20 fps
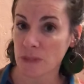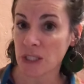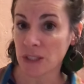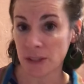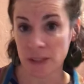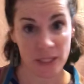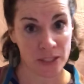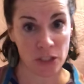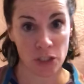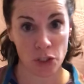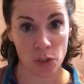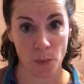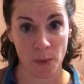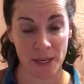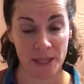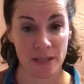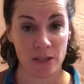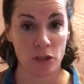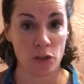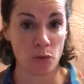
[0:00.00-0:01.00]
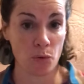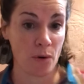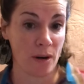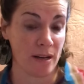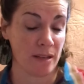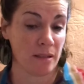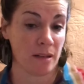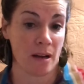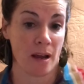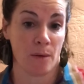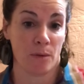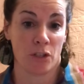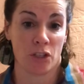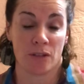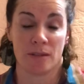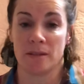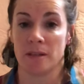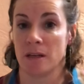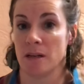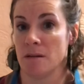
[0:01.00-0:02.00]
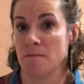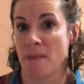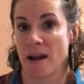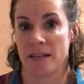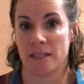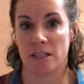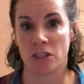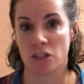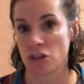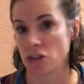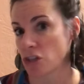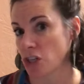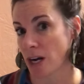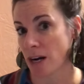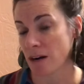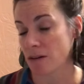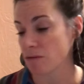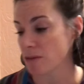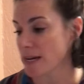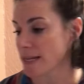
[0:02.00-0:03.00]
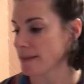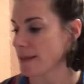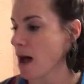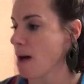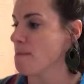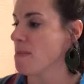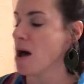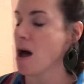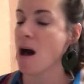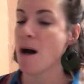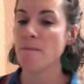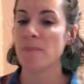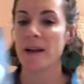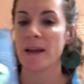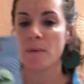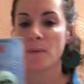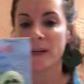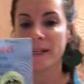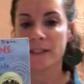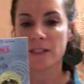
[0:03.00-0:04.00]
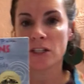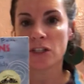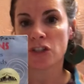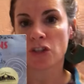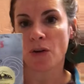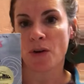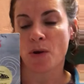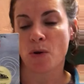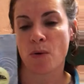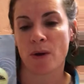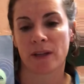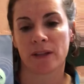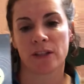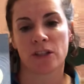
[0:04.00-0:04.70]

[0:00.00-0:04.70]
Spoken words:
listen to one of these stories, and I would just sit in my teacher chair and read them. But I wanted to show you quickly